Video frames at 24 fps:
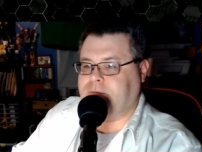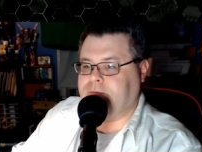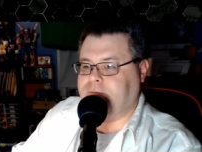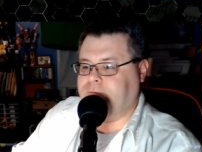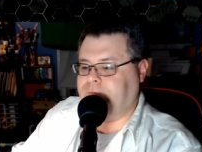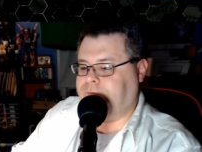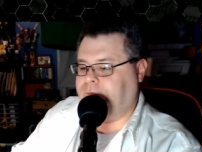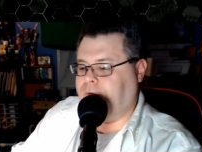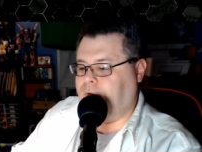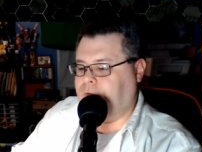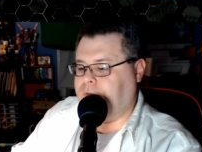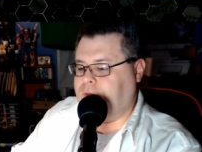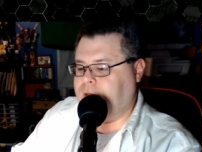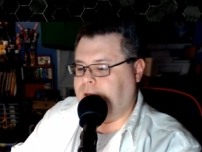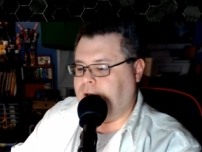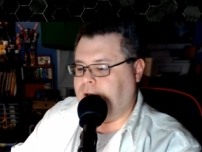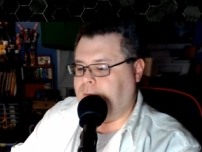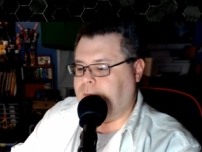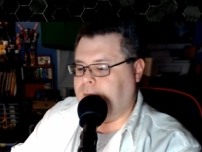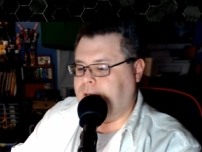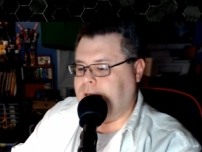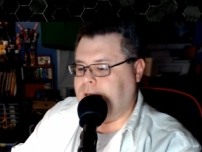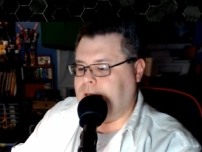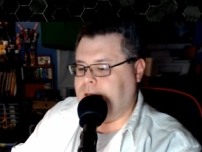fold the arm
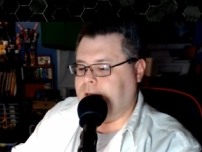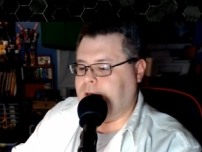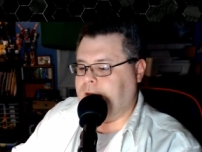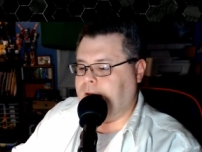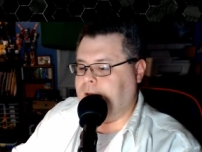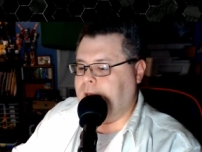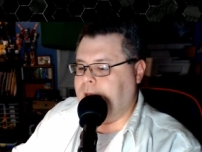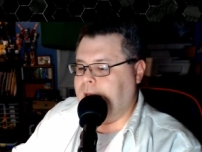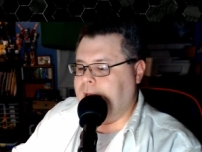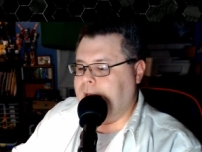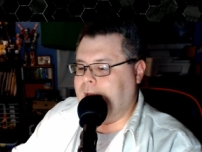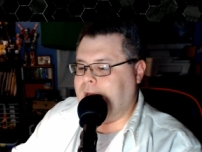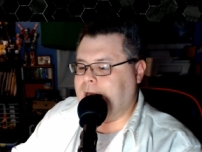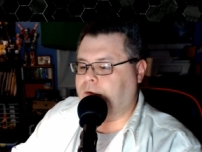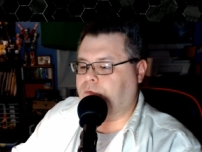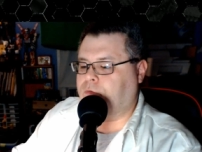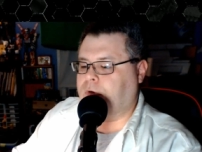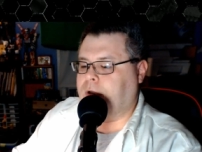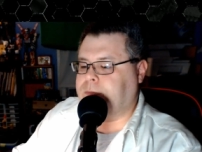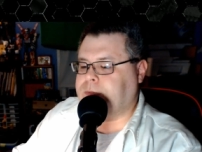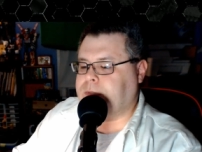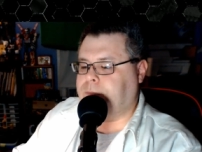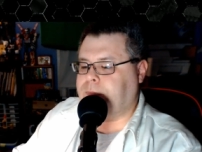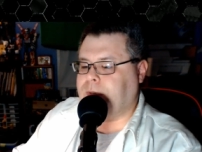in, and it
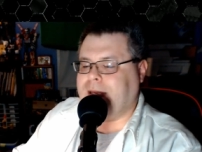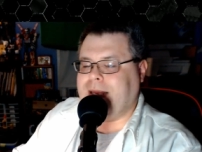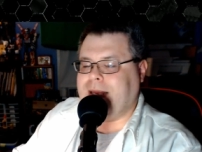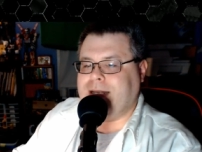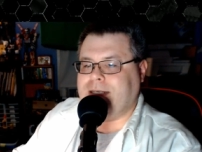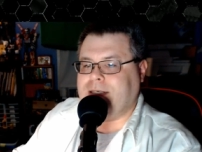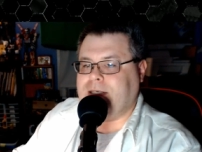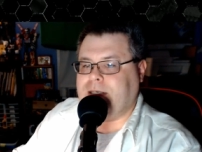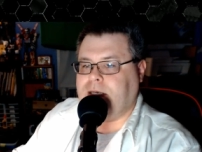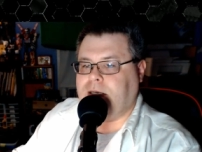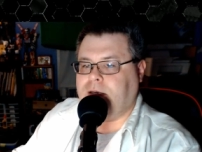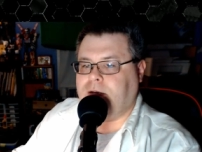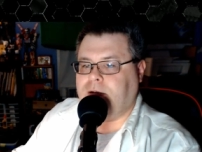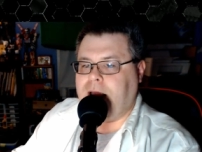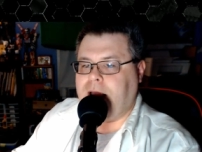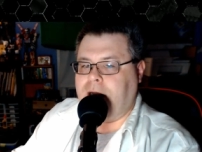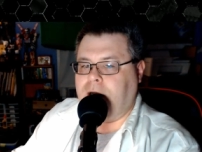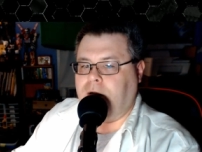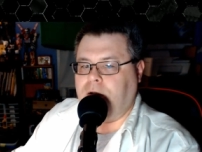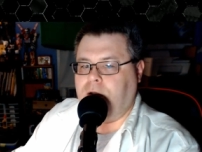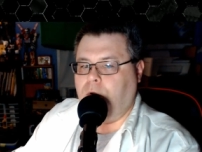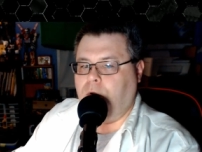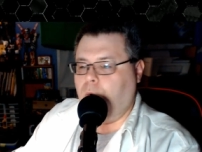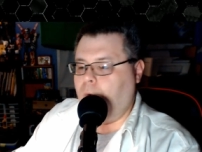rubs up against here. I don't
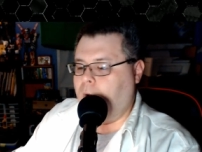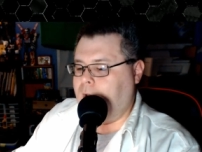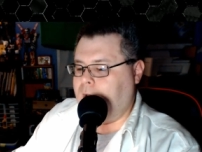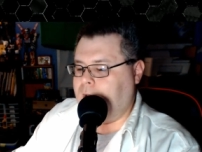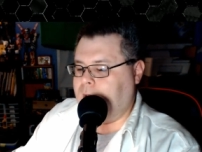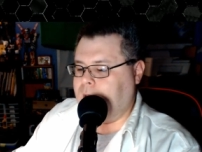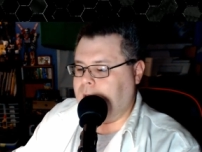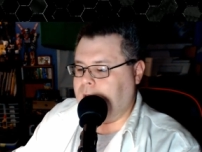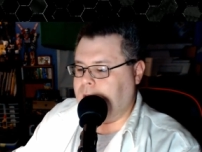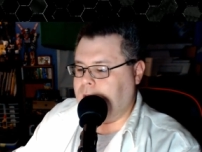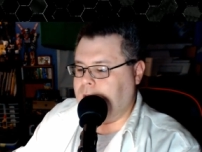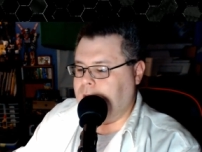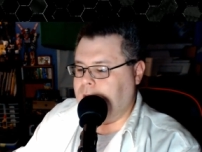know why,